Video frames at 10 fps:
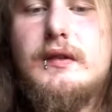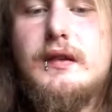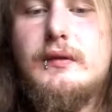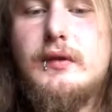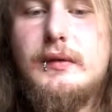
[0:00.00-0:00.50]

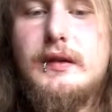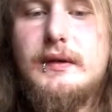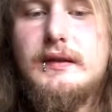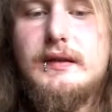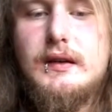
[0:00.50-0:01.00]
So what we'll
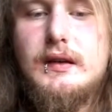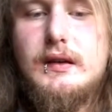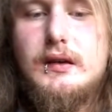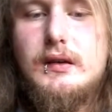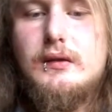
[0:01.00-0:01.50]
do is
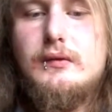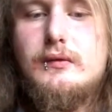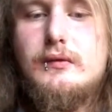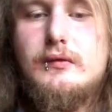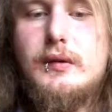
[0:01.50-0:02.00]

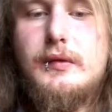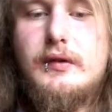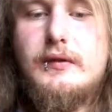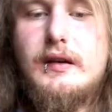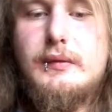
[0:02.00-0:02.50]
grab all
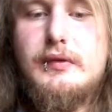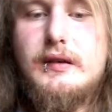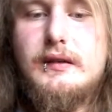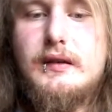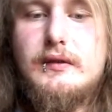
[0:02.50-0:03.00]
the random
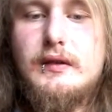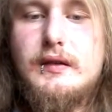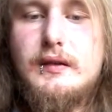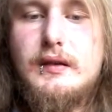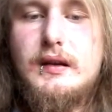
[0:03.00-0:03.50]
parts at
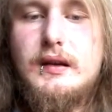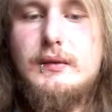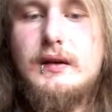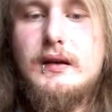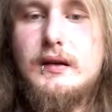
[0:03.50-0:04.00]
once. So
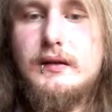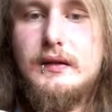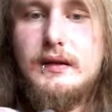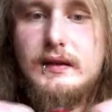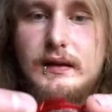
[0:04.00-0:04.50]
here we go.
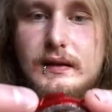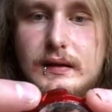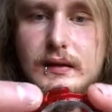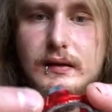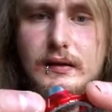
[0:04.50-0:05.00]
So this
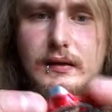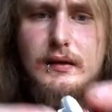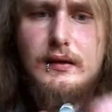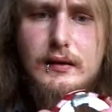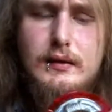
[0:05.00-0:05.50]
is,
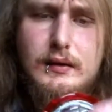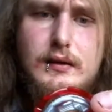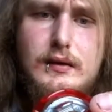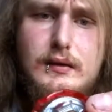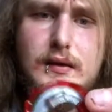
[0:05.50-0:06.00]

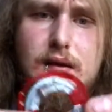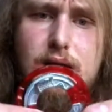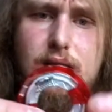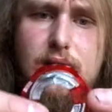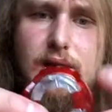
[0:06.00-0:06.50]
yeah,
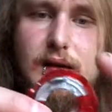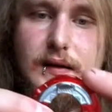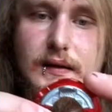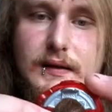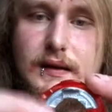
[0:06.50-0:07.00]
okay, that
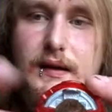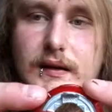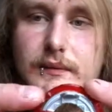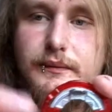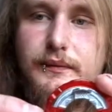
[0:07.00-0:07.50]
is
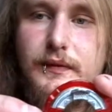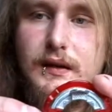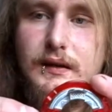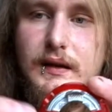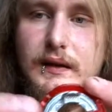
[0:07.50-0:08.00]
the
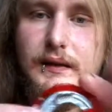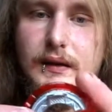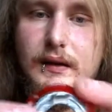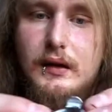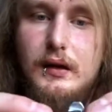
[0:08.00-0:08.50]

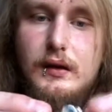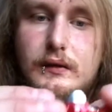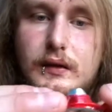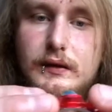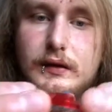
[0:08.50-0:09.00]
disc.
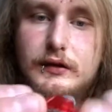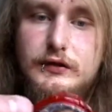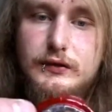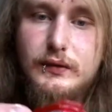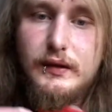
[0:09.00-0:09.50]
Not entirely
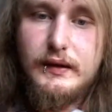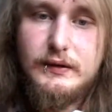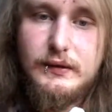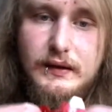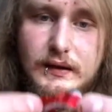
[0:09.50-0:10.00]
sure what
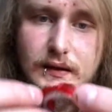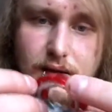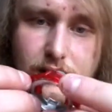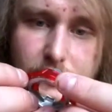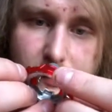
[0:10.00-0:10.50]
this one
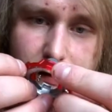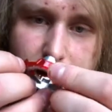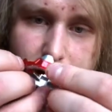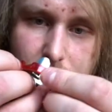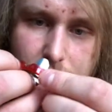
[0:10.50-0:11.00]
is.
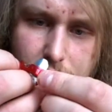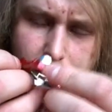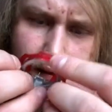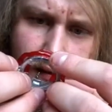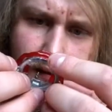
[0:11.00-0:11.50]

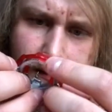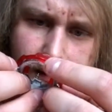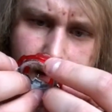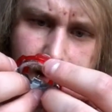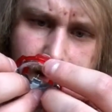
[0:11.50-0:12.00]

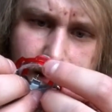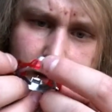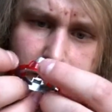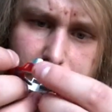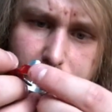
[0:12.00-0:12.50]
Okay, so
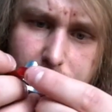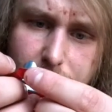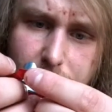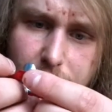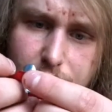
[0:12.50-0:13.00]
it doesn't
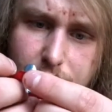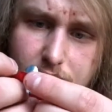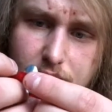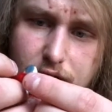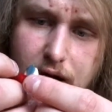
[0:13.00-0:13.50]
even give
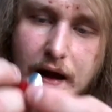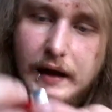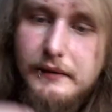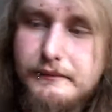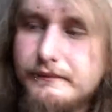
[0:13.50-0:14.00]
me
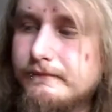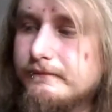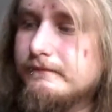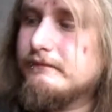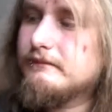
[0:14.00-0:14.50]
J. Hmm.